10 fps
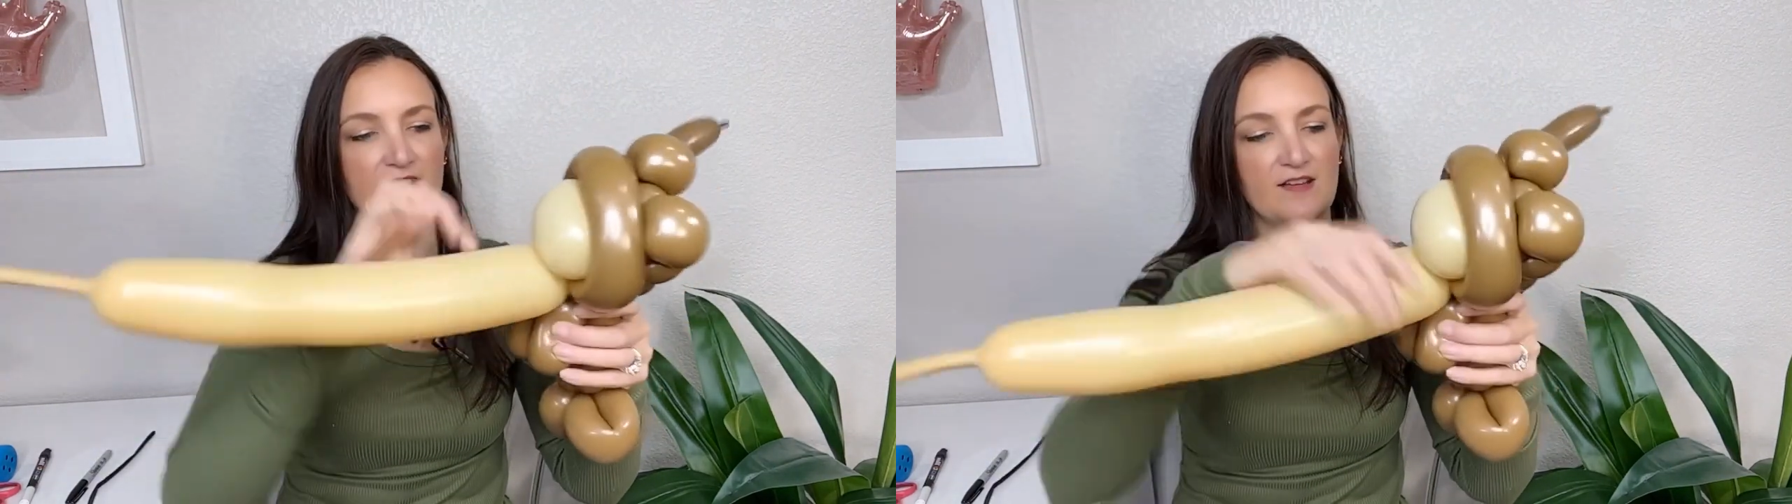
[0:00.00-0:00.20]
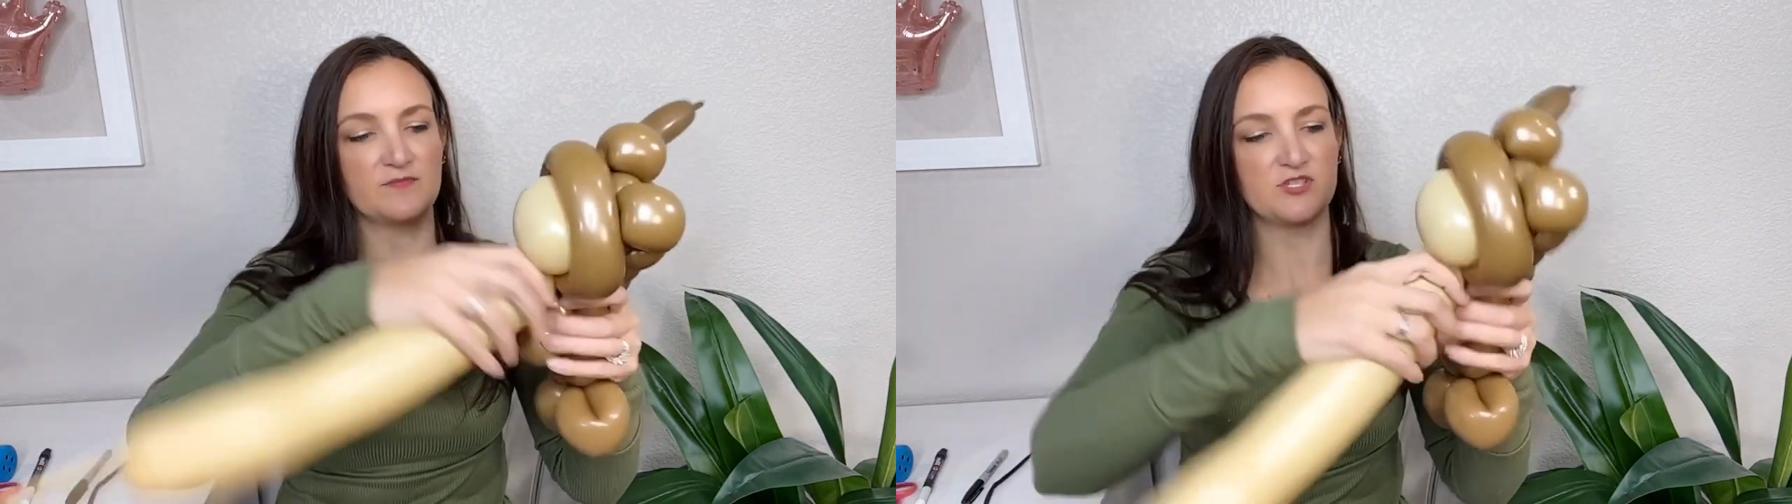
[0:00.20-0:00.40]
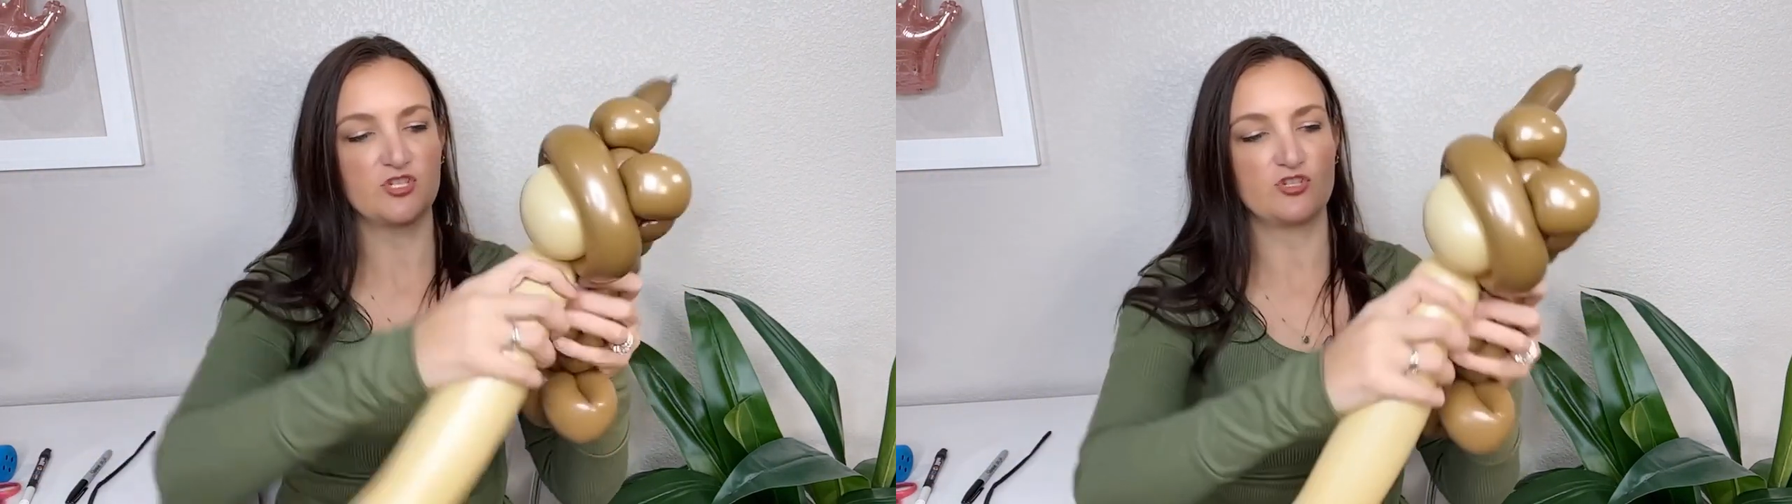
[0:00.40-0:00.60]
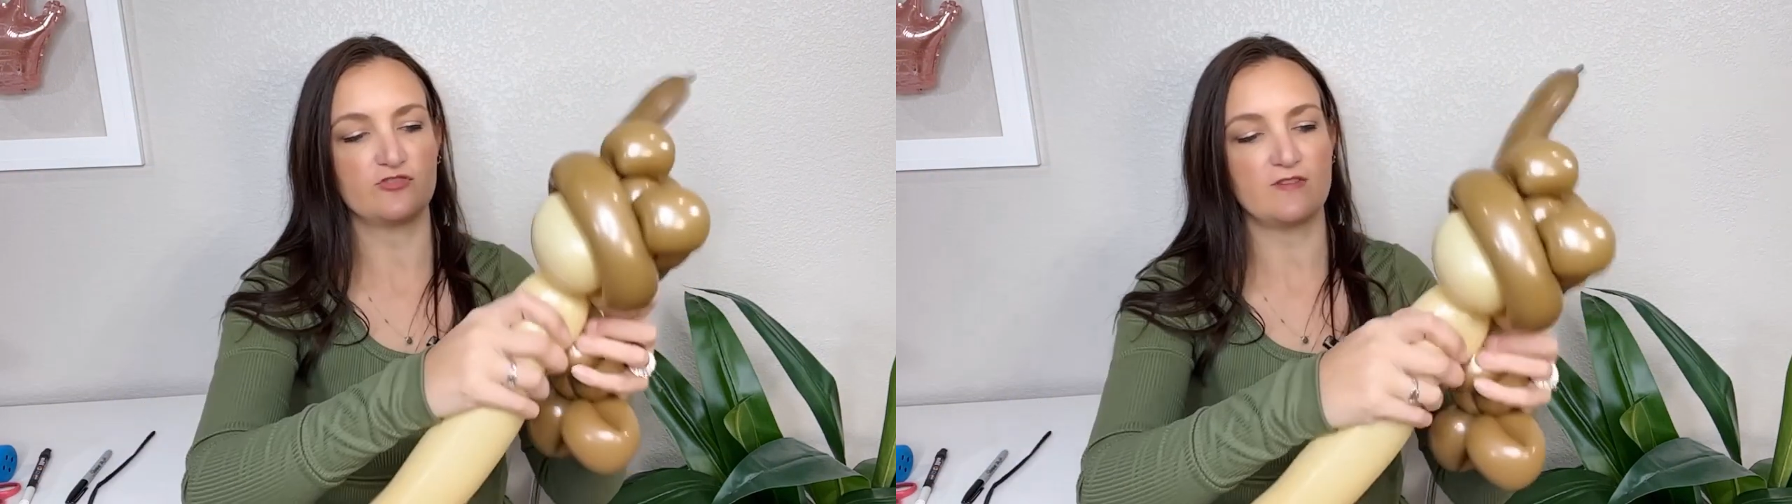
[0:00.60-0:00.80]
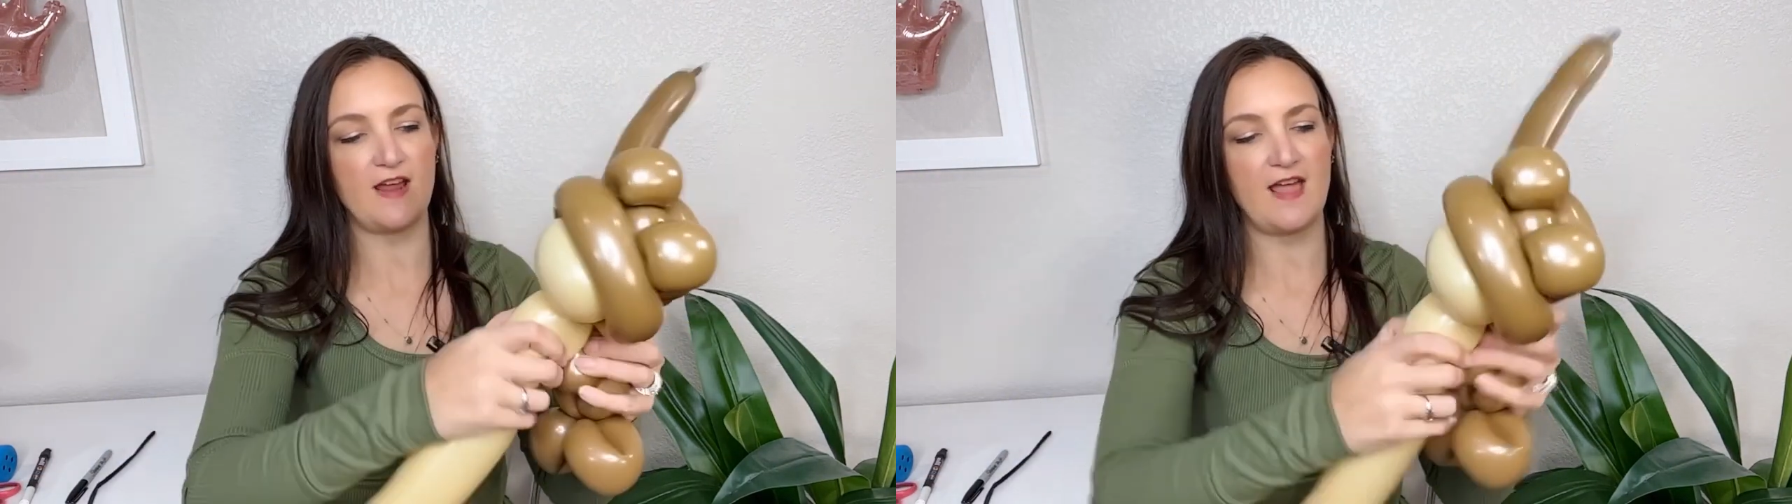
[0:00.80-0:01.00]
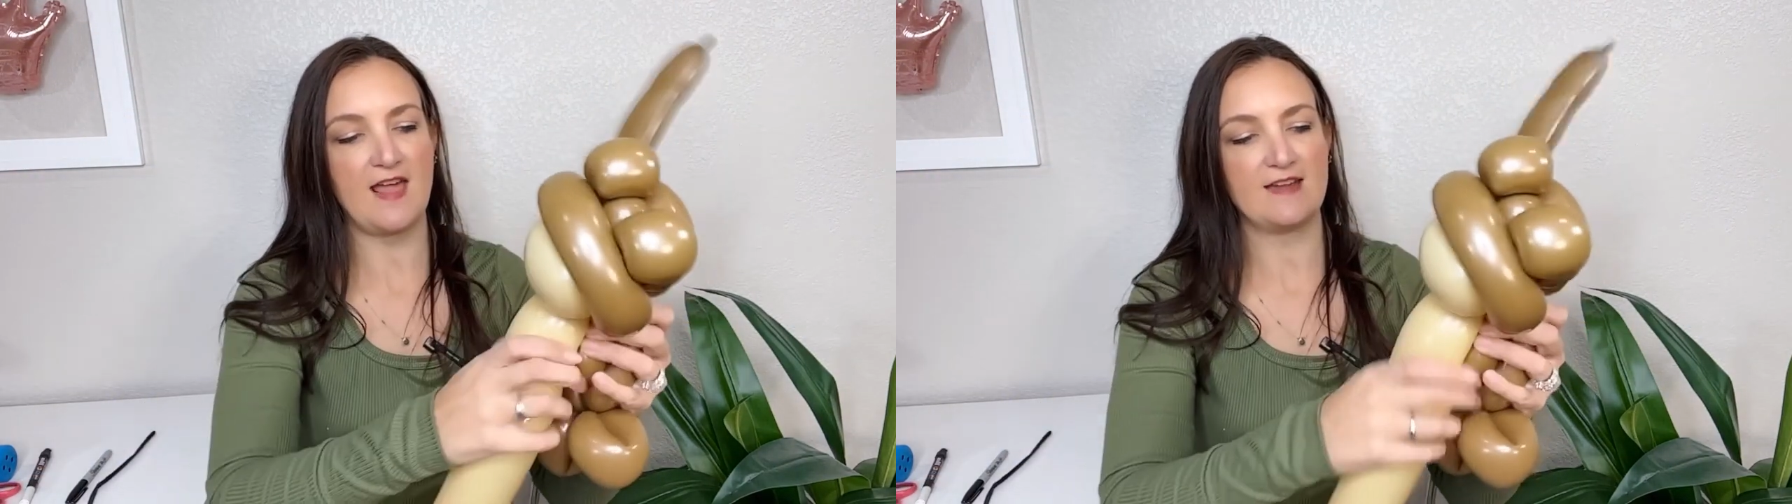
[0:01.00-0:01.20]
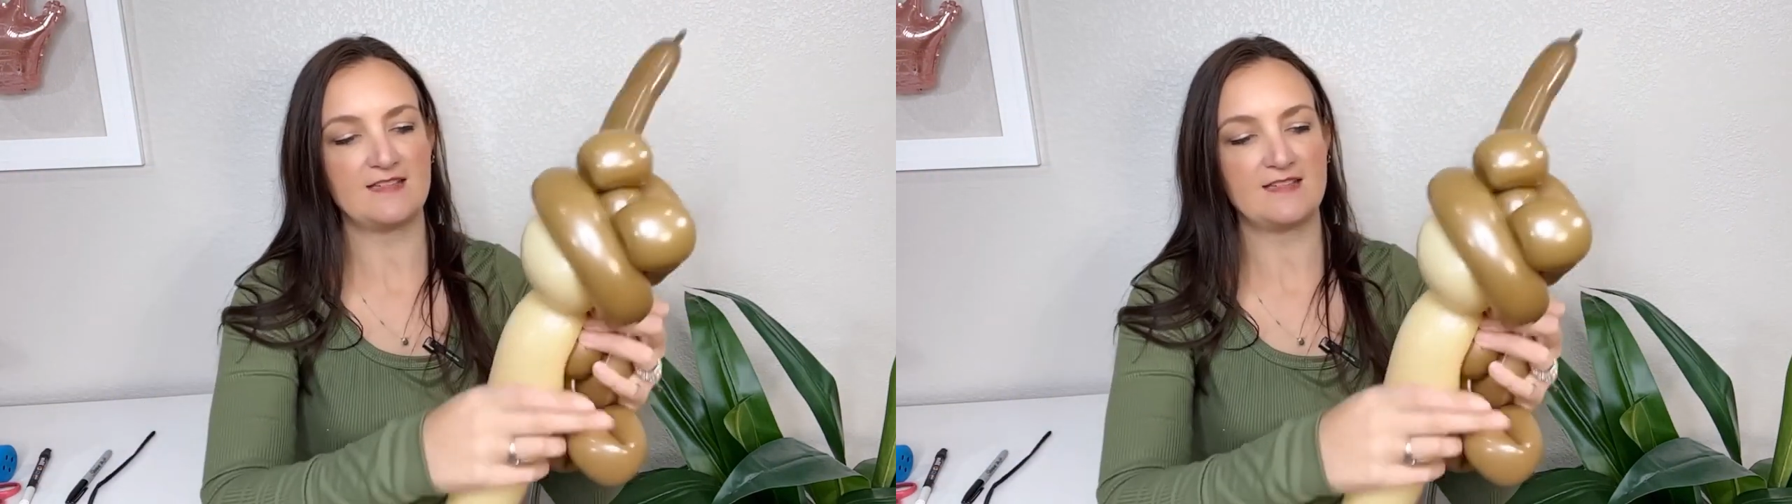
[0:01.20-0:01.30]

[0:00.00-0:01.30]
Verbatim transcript: come straight